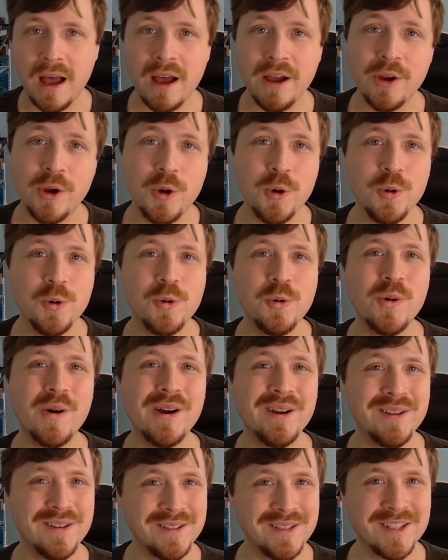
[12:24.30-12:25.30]
who
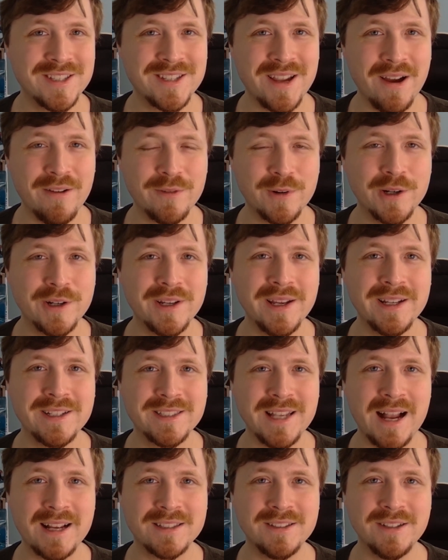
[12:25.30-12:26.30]
discovered
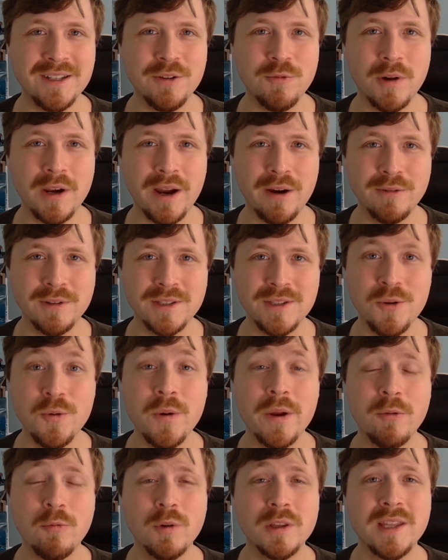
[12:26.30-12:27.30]
exactly what I was
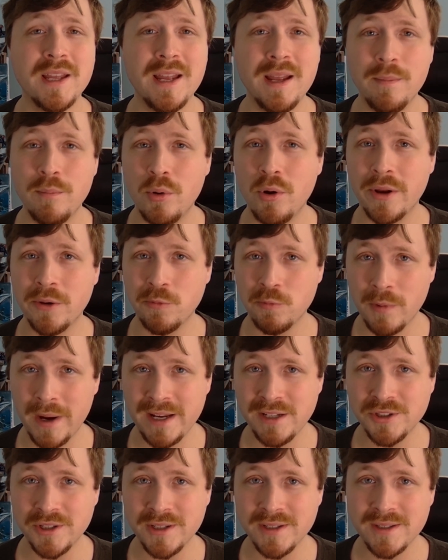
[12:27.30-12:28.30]
doing with the hit point
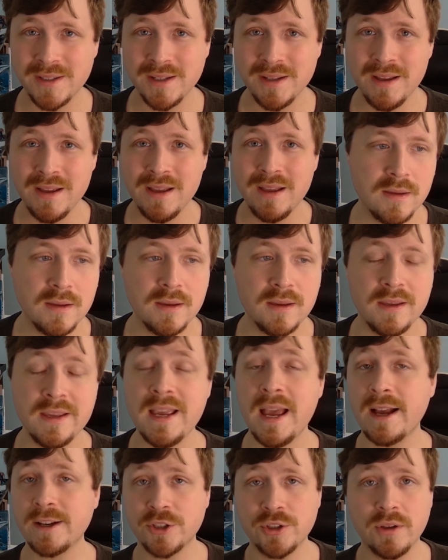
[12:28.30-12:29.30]
ranges. He
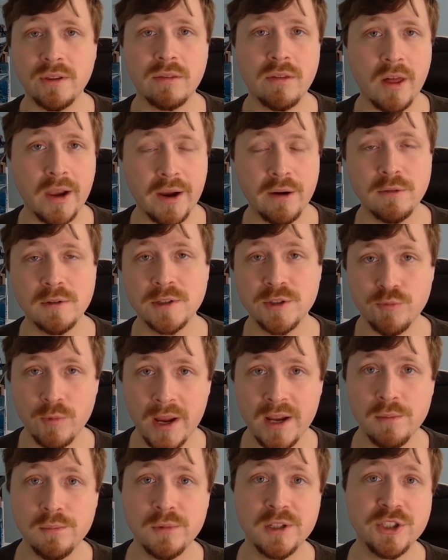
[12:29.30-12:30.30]
actually thought I was
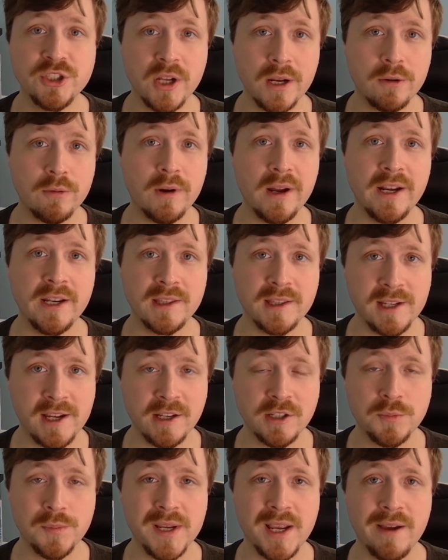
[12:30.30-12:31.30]
randomly generating the
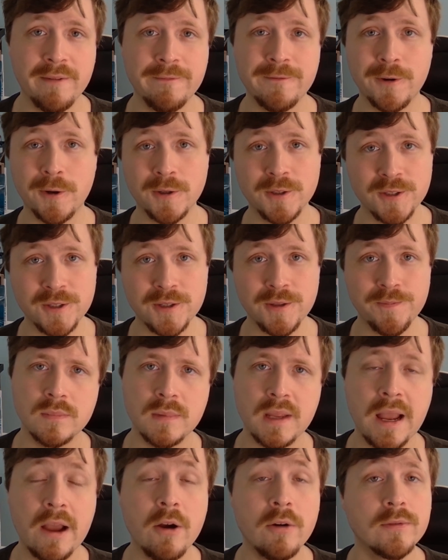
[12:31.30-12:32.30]
HP at first.
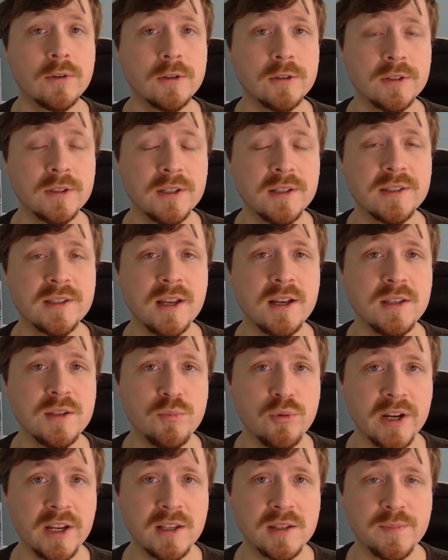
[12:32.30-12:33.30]
However, this does
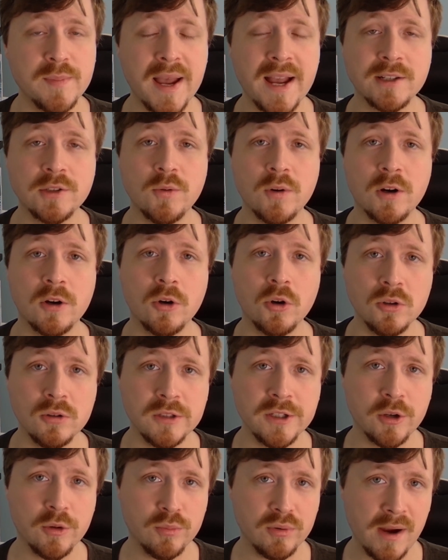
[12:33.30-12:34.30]
bring us back to our
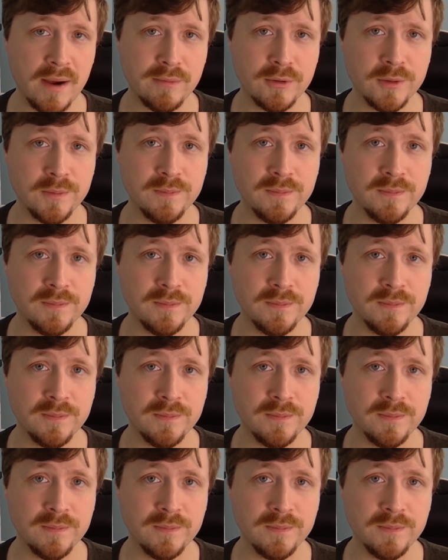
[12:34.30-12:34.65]
earlier problem.